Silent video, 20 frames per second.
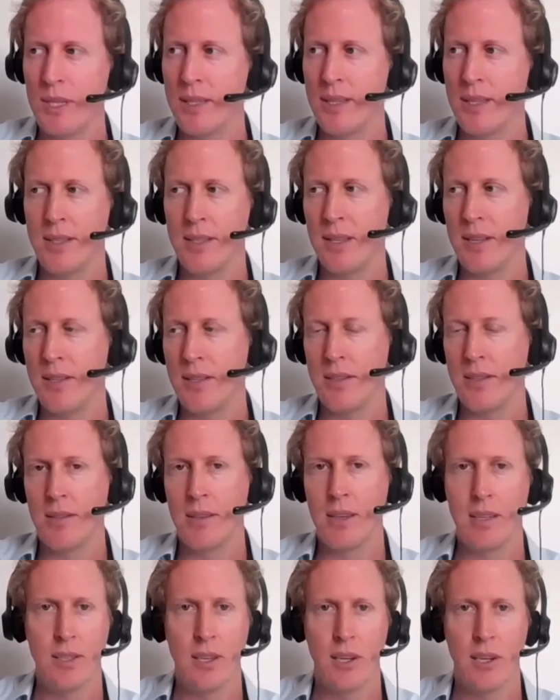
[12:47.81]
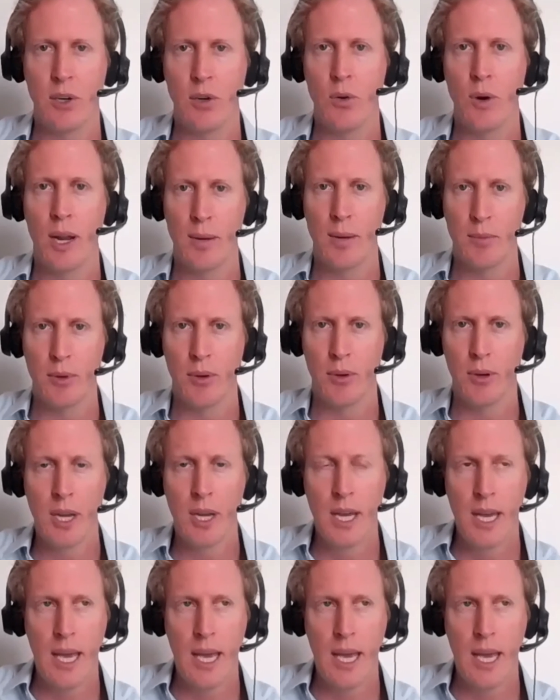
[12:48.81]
It's incredible.